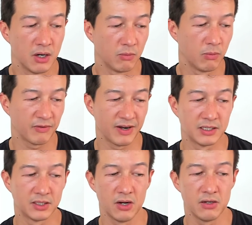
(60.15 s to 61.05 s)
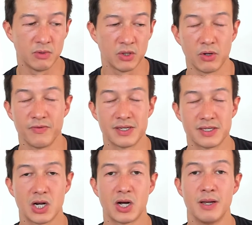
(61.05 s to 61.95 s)
what have I done with all of
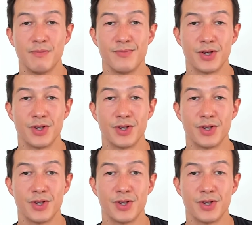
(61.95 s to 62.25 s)
this time?